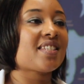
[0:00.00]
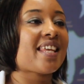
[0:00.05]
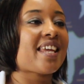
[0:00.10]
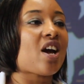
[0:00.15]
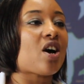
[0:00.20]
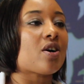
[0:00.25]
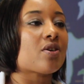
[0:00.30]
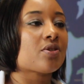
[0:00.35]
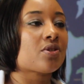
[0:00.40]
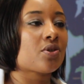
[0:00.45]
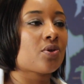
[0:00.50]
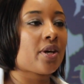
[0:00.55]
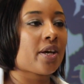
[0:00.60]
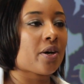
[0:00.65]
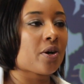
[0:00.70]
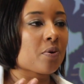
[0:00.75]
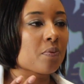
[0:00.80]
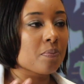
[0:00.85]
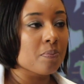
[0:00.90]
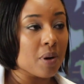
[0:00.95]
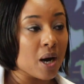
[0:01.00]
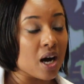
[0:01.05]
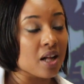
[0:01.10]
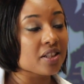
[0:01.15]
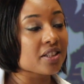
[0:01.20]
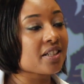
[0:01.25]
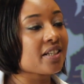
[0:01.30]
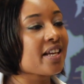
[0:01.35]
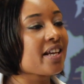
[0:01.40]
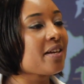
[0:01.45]
they also help
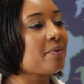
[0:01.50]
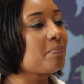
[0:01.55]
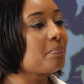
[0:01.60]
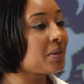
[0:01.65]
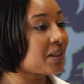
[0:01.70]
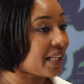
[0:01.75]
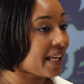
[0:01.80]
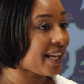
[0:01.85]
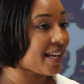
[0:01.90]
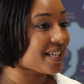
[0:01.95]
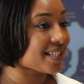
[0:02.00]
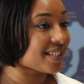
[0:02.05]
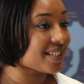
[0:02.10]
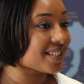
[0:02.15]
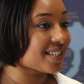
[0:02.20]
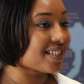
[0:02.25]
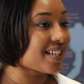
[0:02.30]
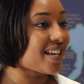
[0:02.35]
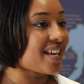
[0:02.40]
pollinate plants.